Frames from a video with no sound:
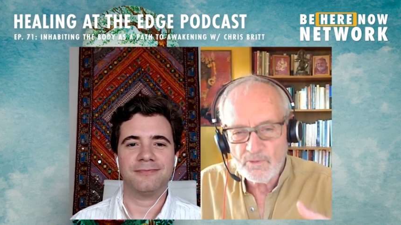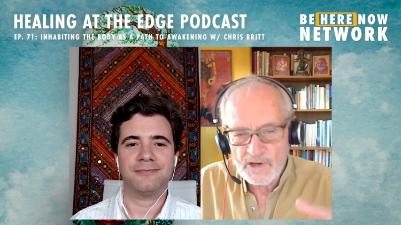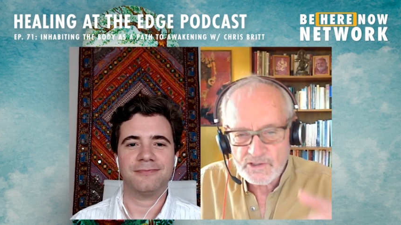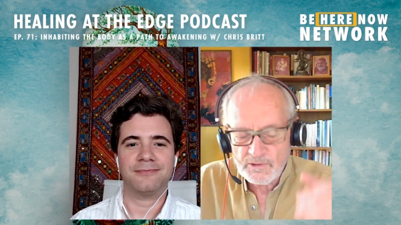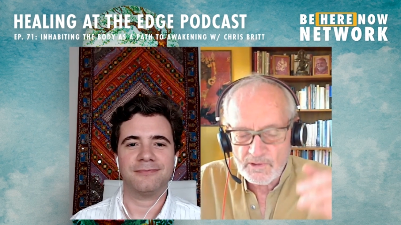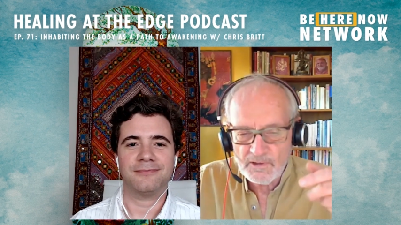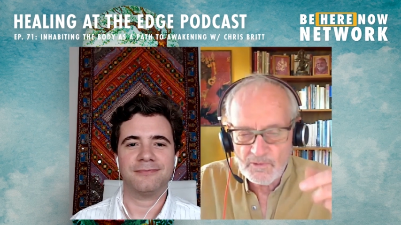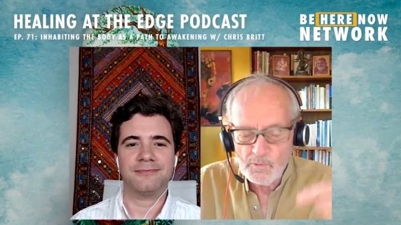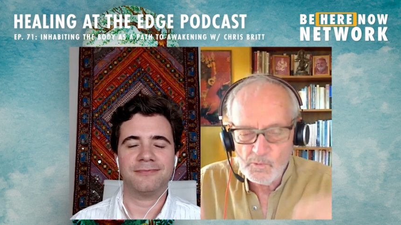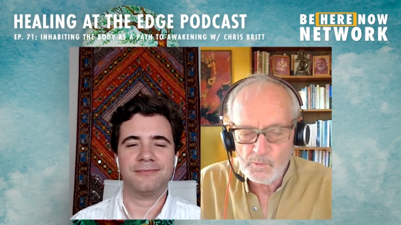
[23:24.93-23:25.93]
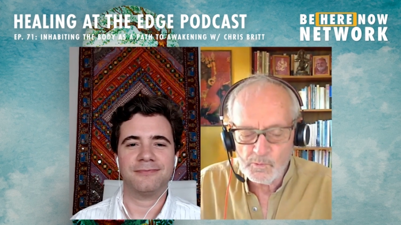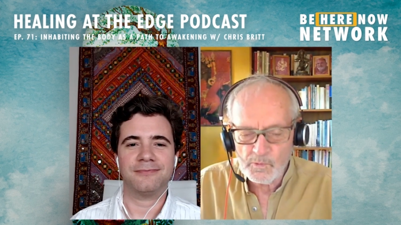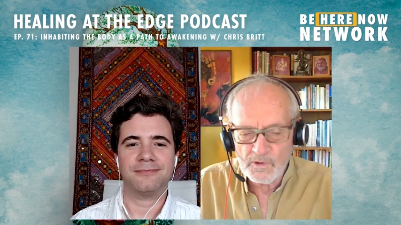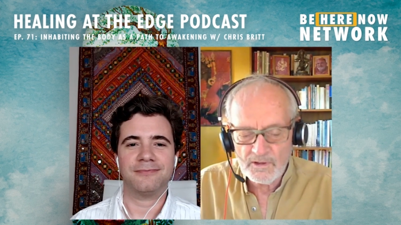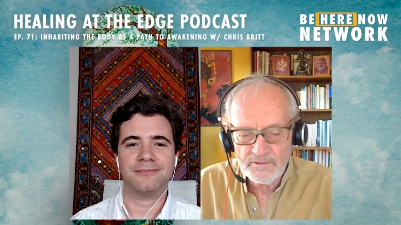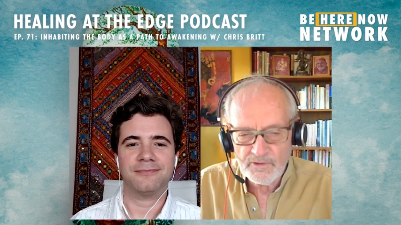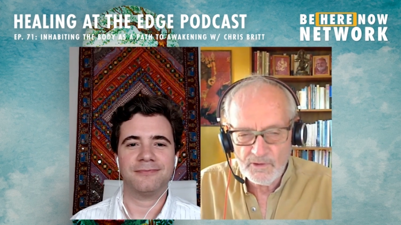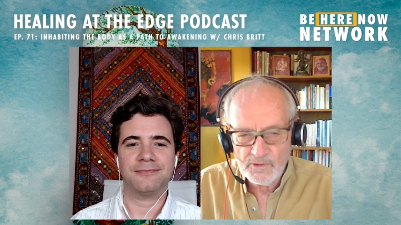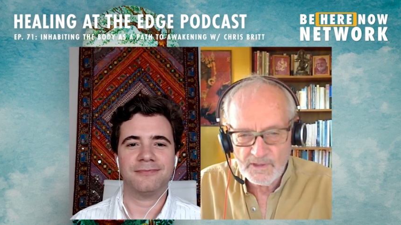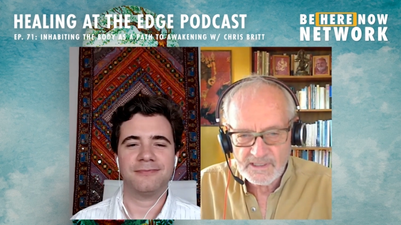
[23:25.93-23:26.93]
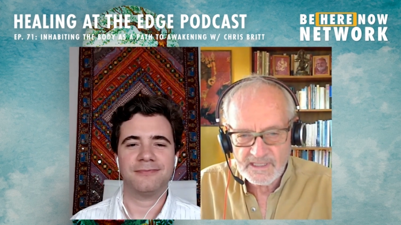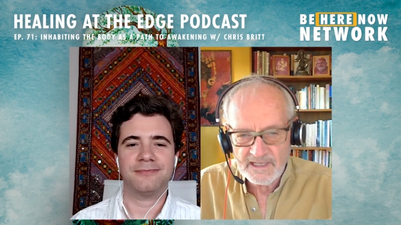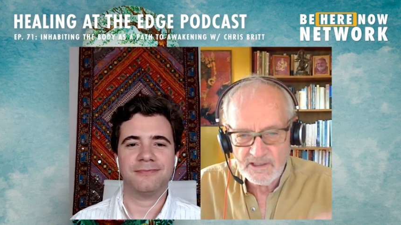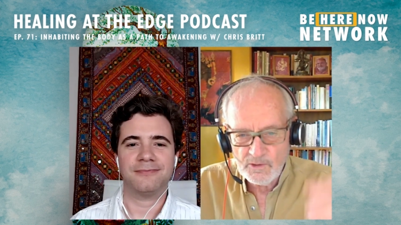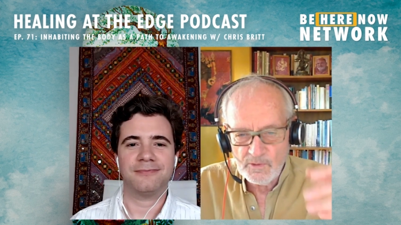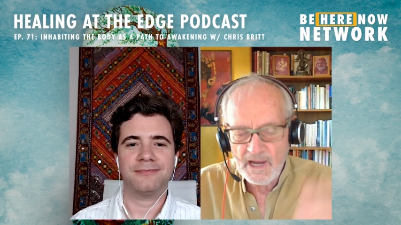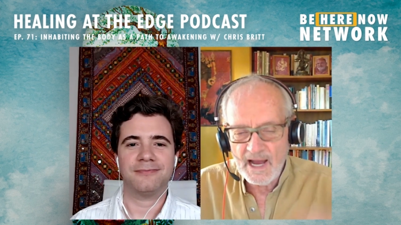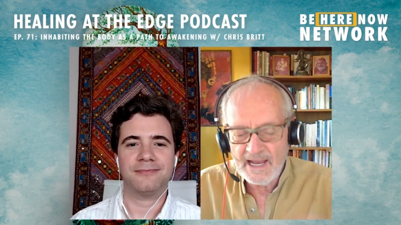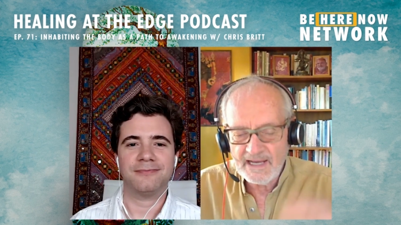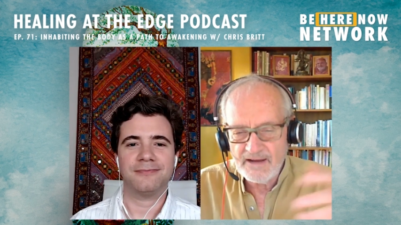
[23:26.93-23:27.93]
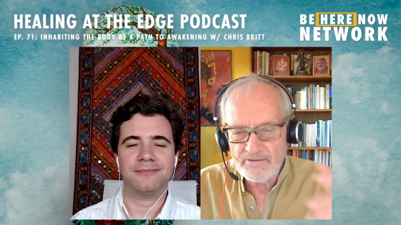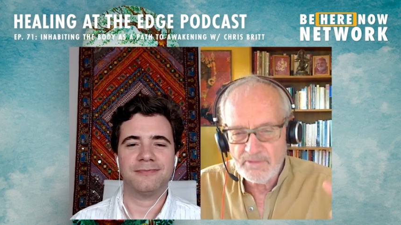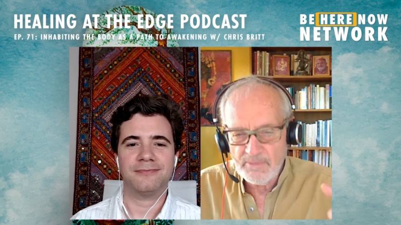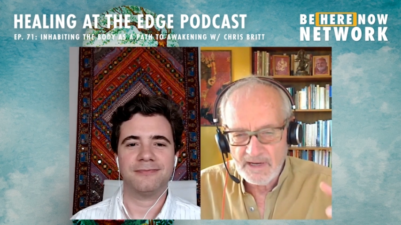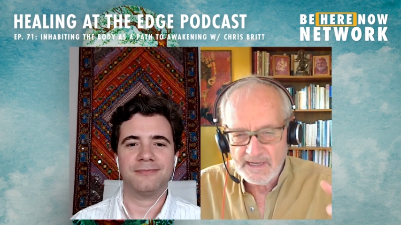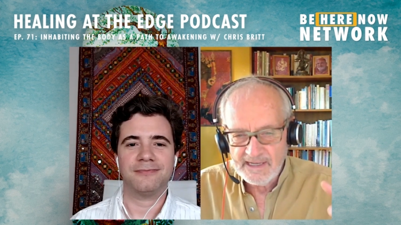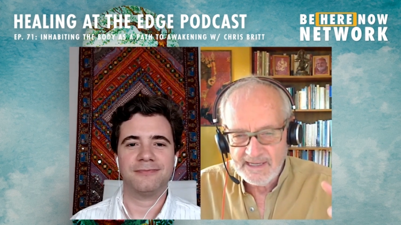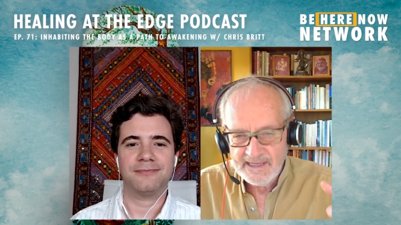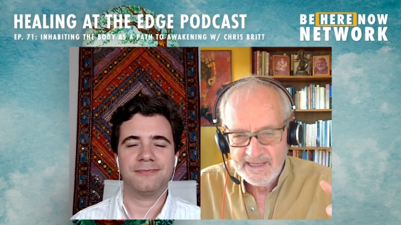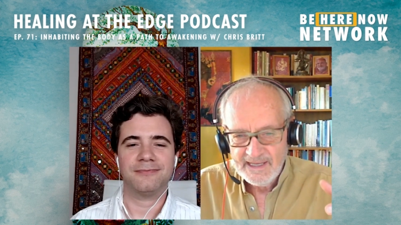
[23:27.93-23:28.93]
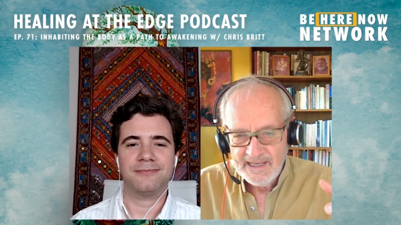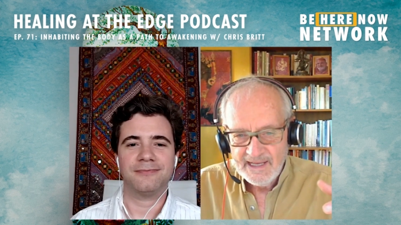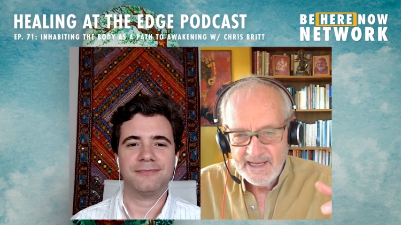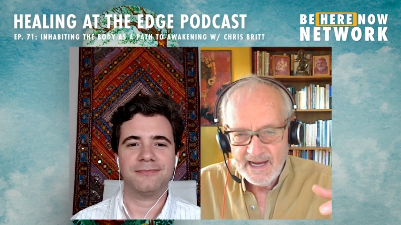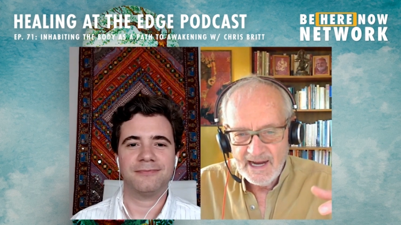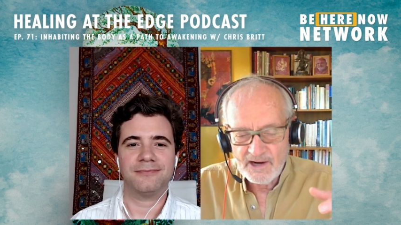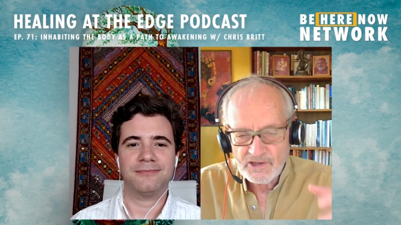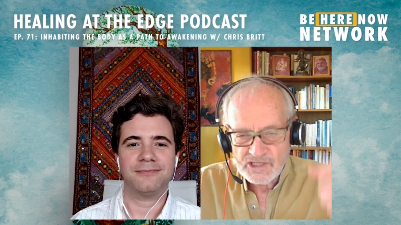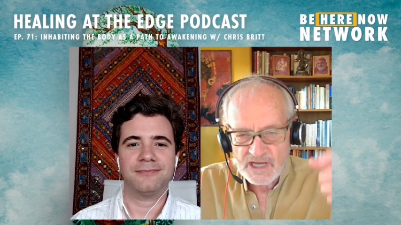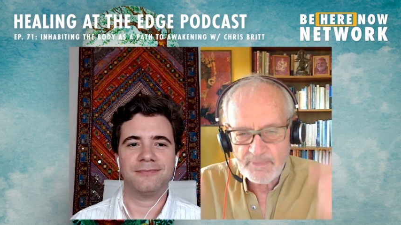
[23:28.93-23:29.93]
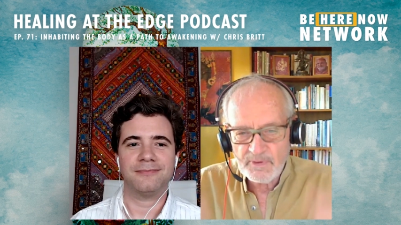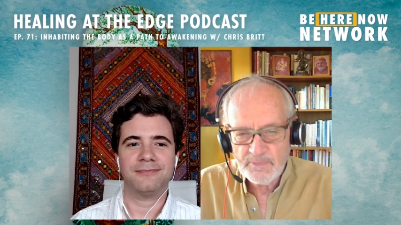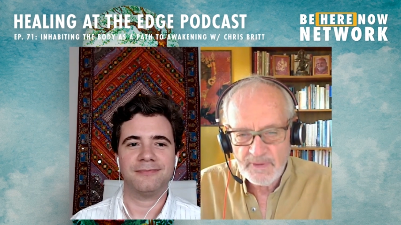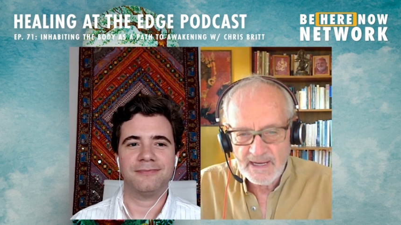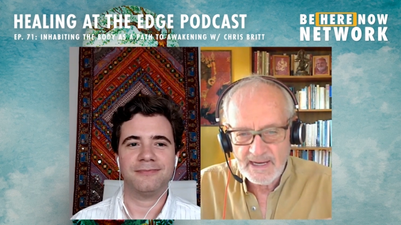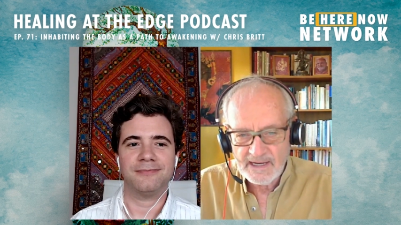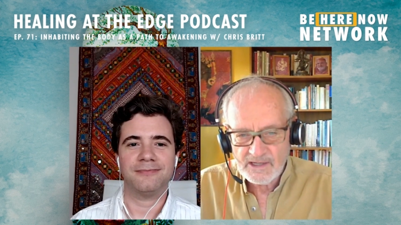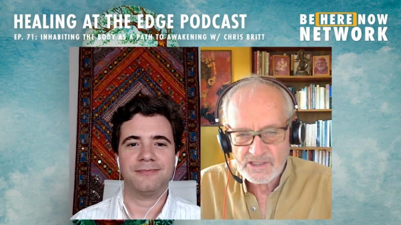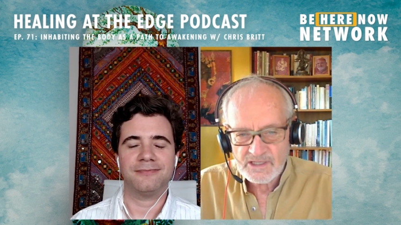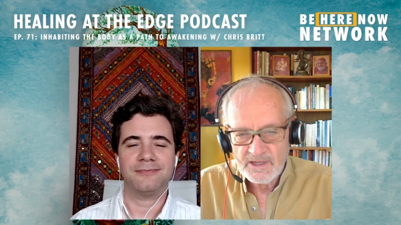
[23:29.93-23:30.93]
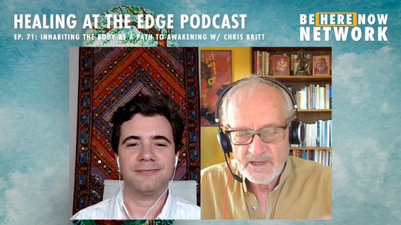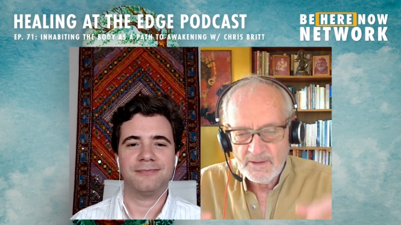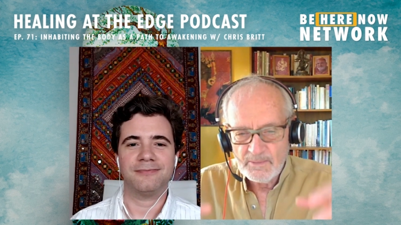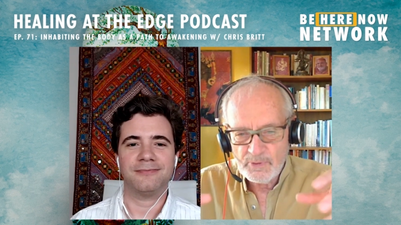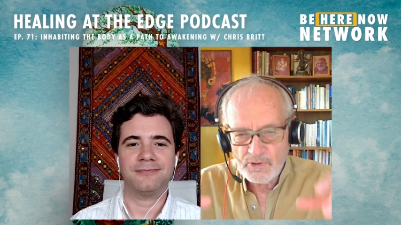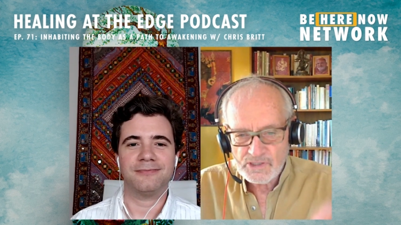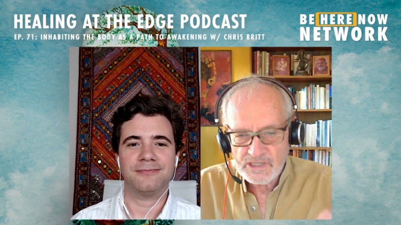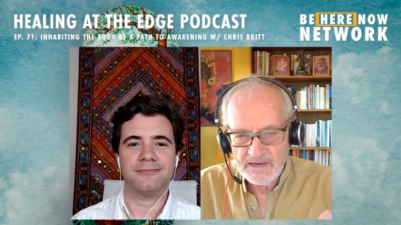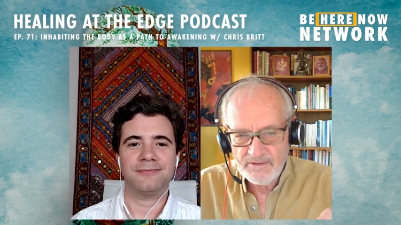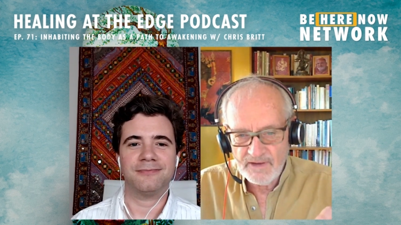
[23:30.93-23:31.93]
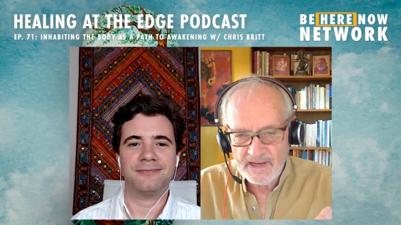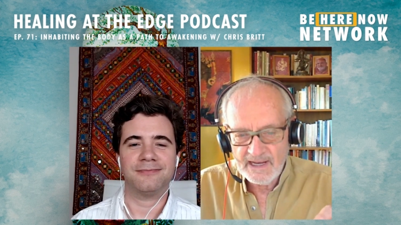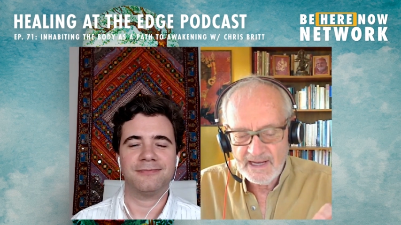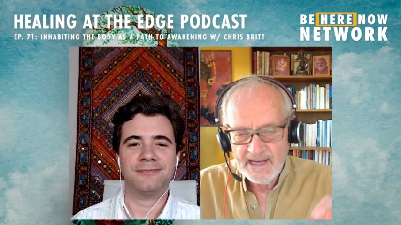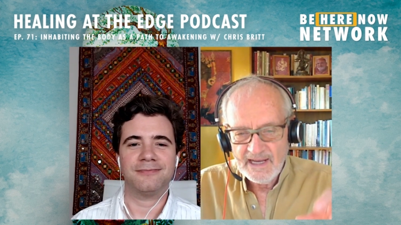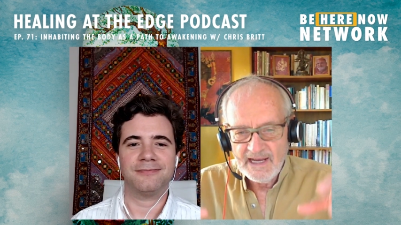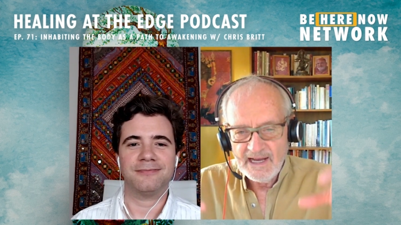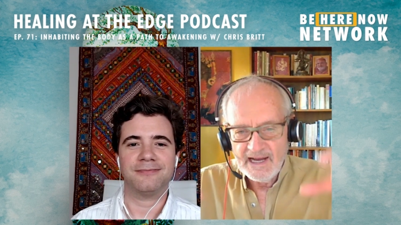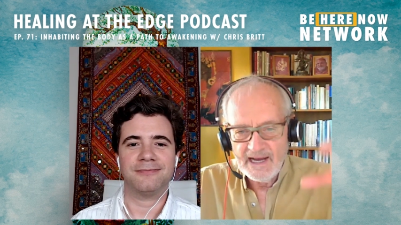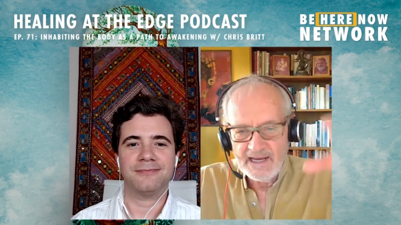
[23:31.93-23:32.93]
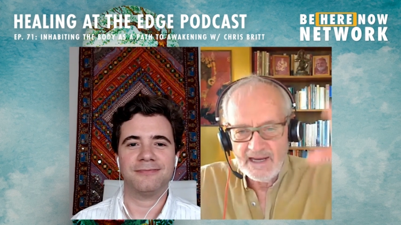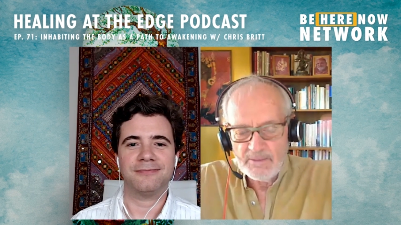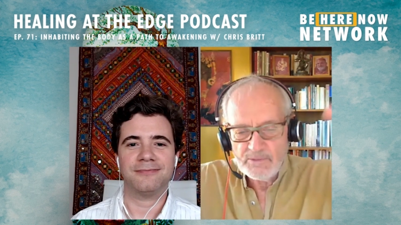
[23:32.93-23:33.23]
Speaker 1: The Western worldview is that you and I and everybody are separate beings perceiving an